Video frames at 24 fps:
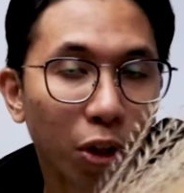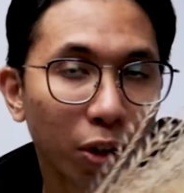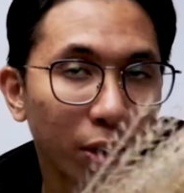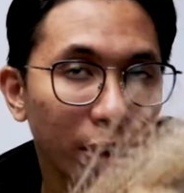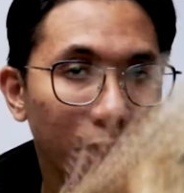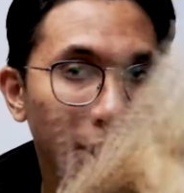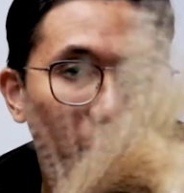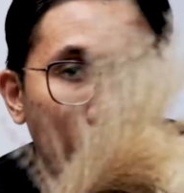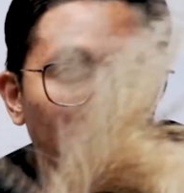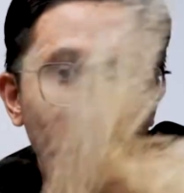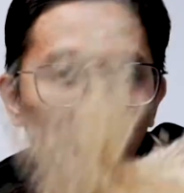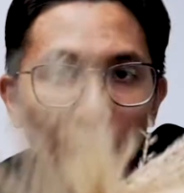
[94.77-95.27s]
Not
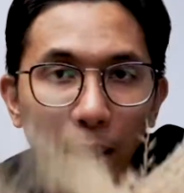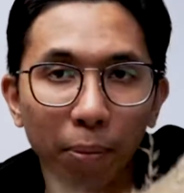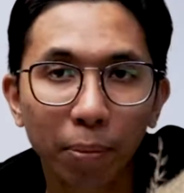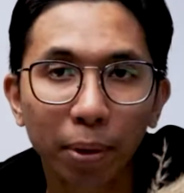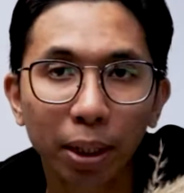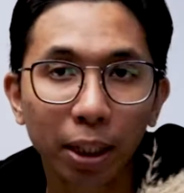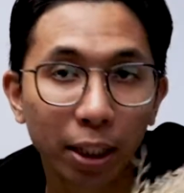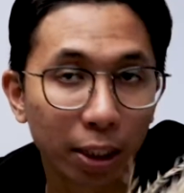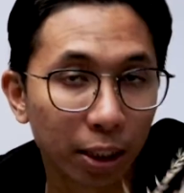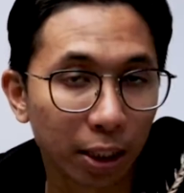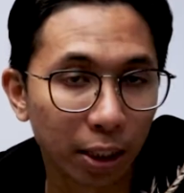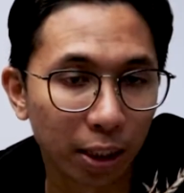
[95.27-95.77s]
something like
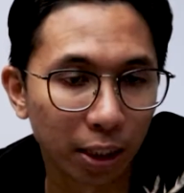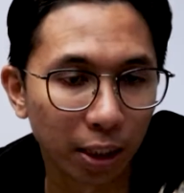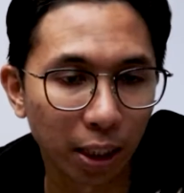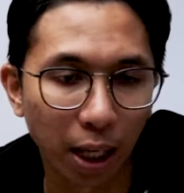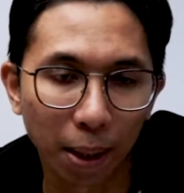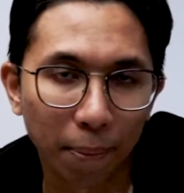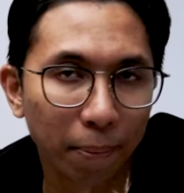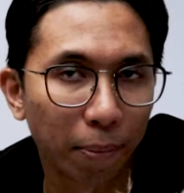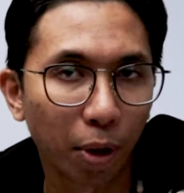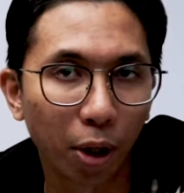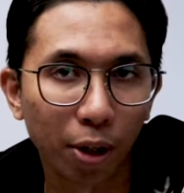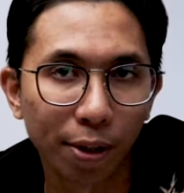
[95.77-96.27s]
me. It's
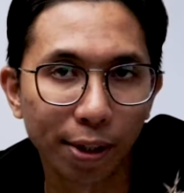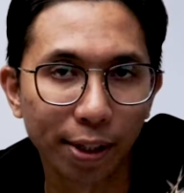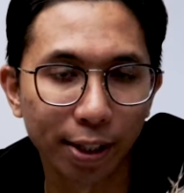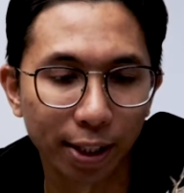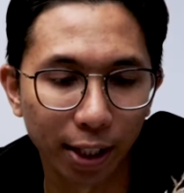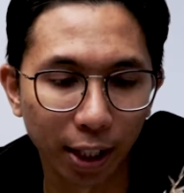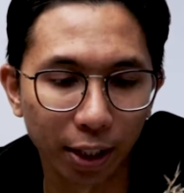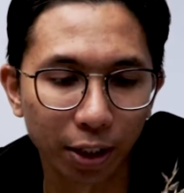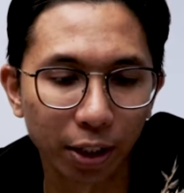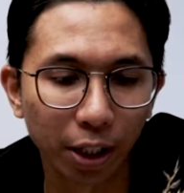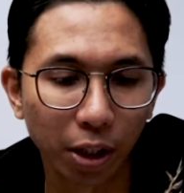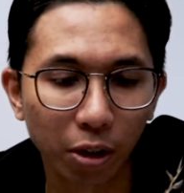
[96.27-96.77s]
not
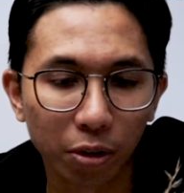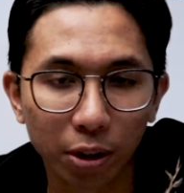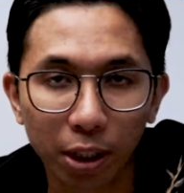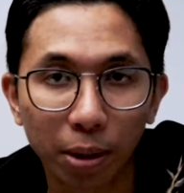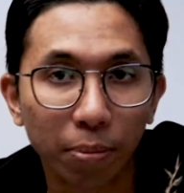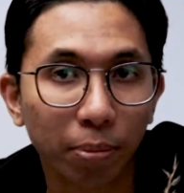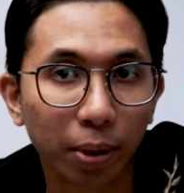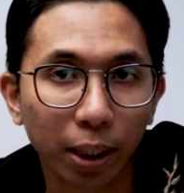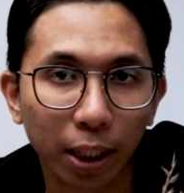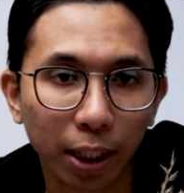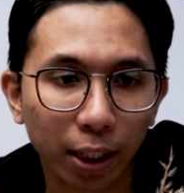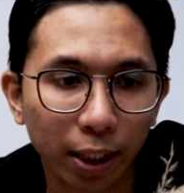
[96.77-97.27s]
sajat or
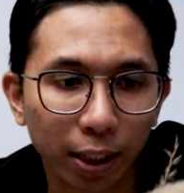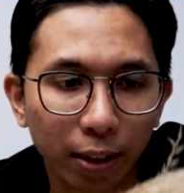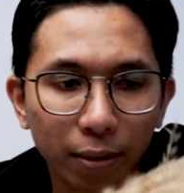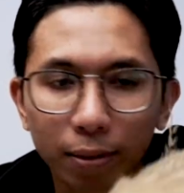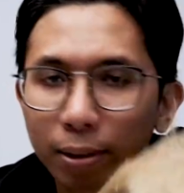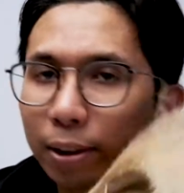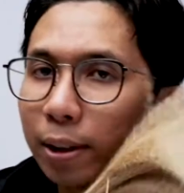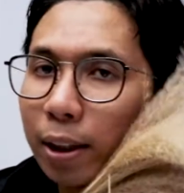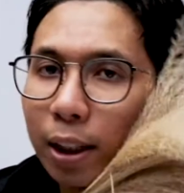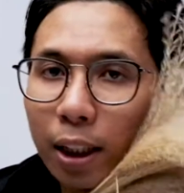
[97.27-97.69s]
something like that,